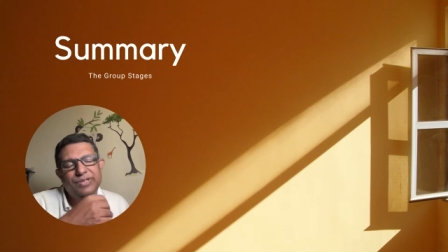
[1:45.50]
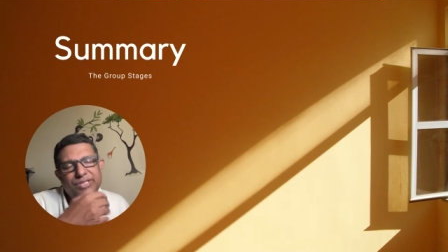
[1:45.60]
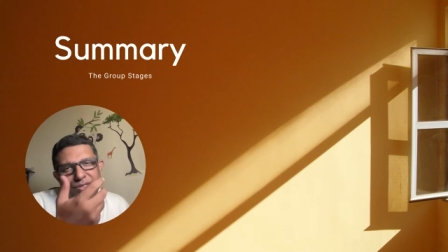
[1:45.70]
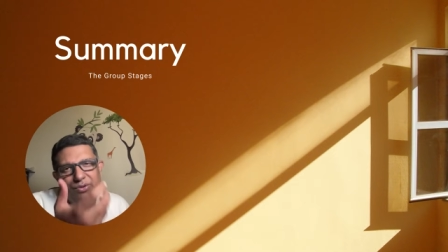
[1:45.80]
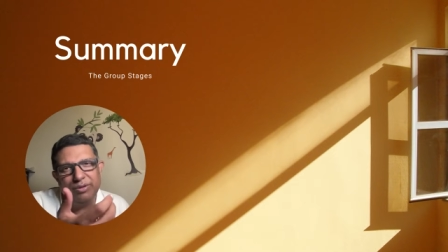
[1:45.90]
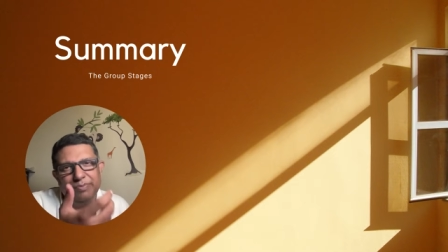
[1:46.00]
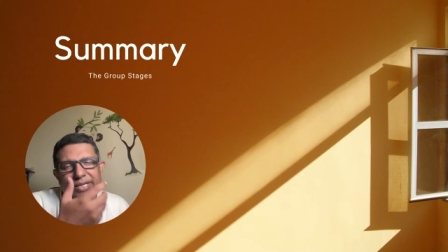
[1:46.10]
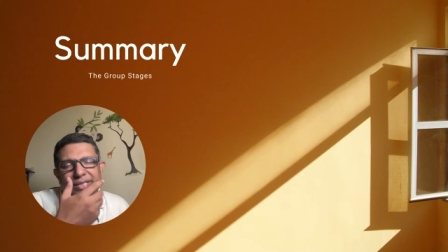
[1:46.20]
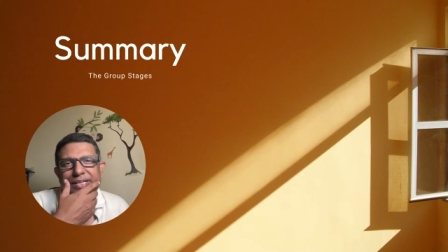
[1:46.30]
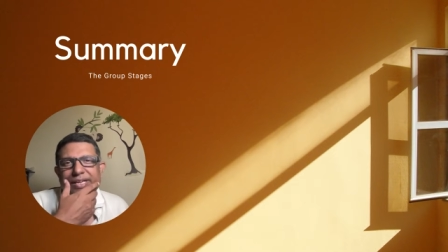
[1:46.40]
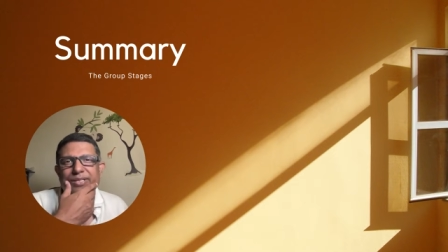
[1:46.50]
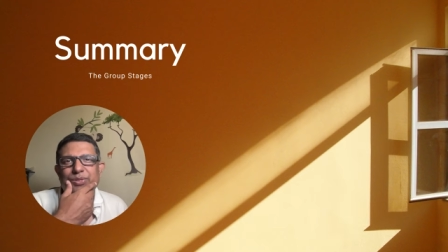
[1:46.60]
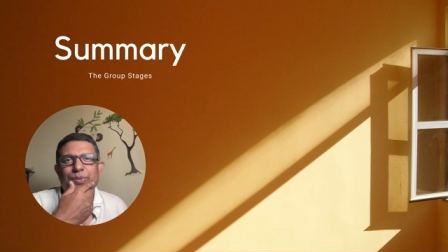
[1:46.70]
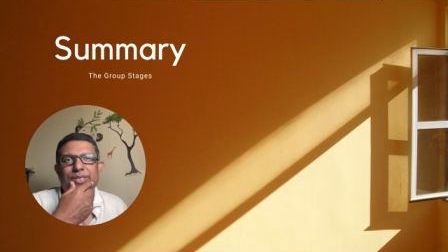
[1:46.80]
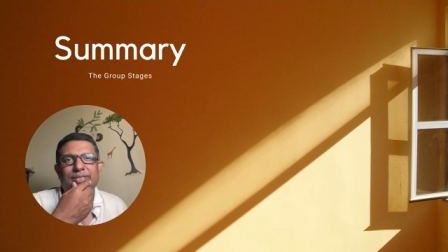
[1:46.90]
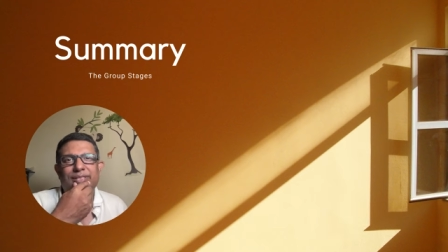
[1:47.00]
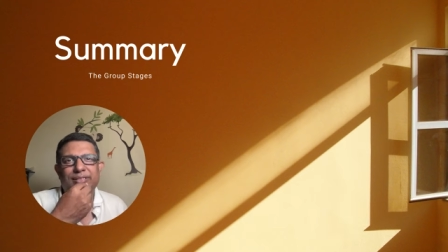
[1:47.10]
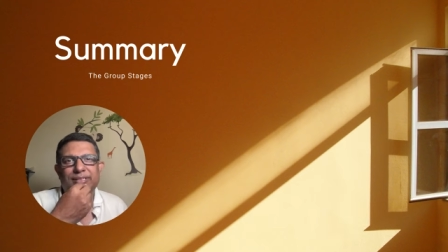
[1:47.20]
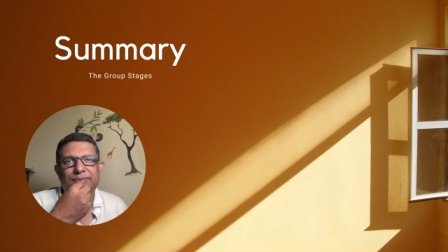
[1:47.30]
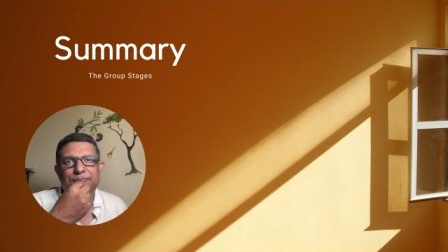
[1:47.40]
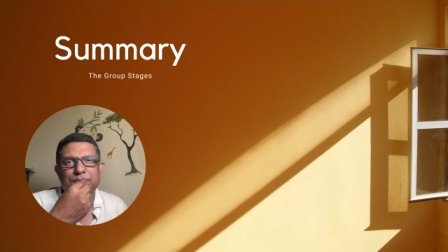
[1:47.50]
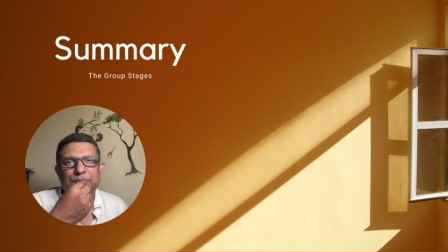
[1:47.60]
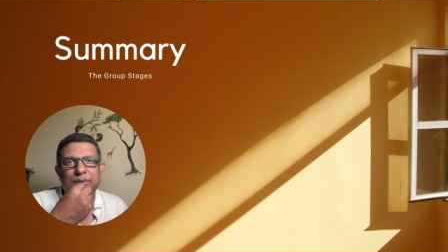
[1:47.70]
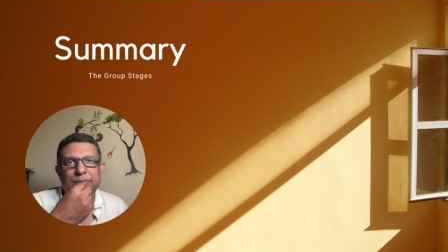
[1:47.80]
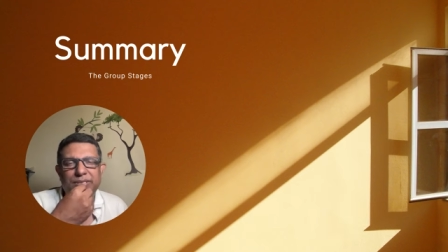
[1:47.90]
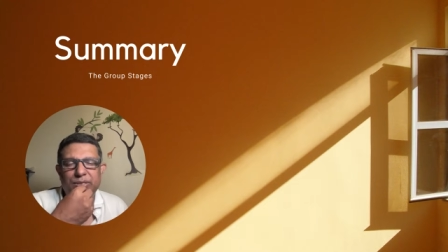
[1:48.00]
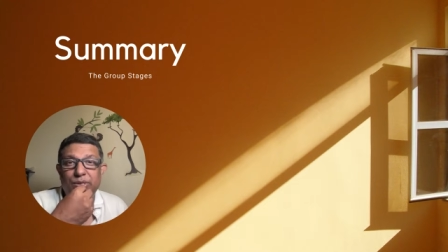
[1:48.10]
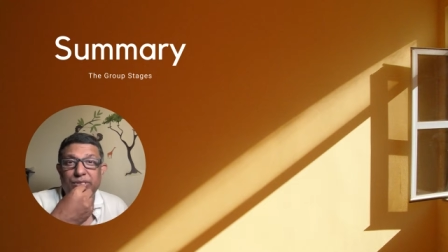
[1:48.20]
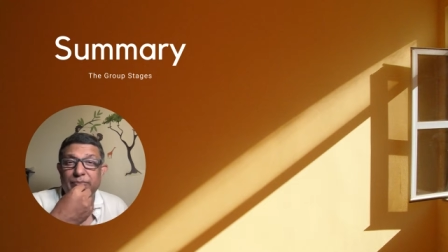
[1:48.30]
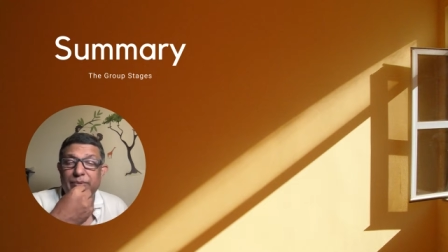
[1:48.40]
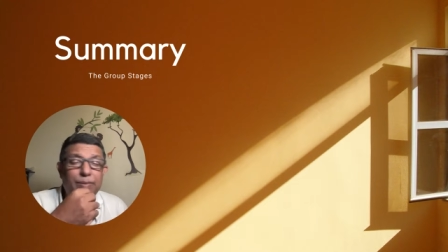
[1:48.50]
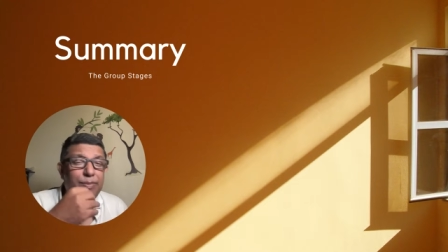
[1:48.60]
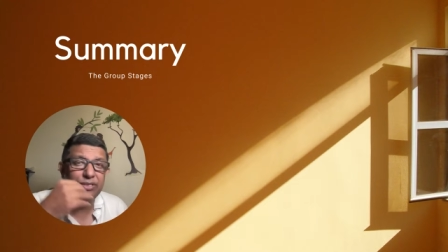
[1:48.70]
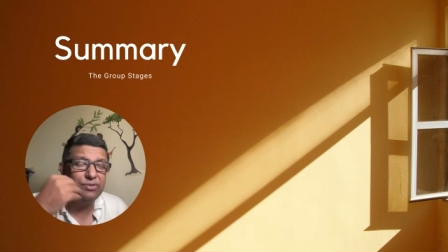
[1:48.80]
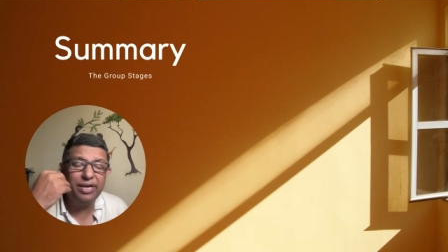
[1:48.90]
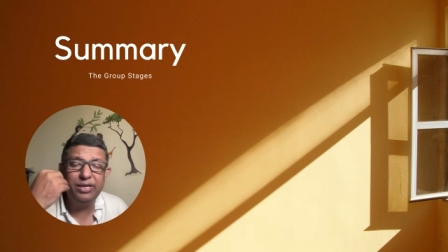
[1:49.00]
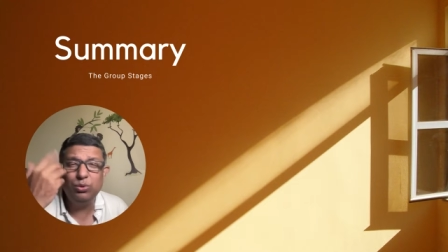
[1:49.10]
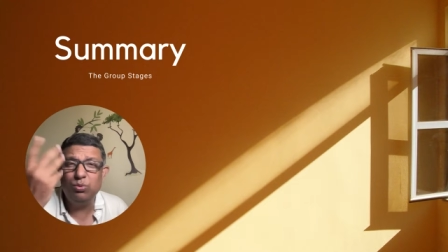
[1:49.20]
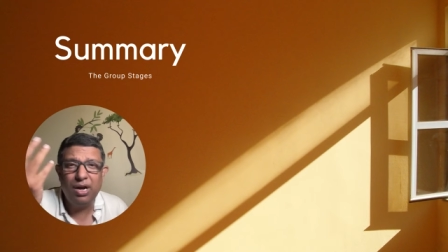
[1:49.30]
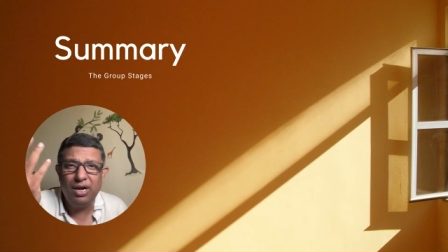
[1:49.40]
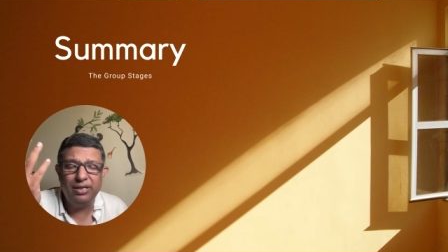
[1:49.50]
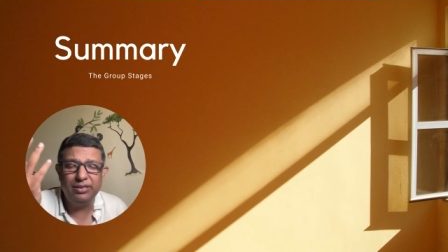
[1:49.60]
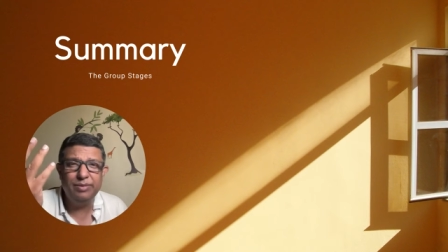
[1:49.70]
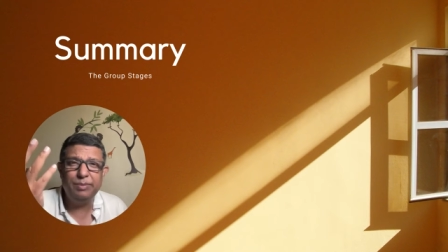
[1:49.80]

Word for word: which is not being the case with uh, Mr. Rohit Sharma. Maybe he's trying too hard.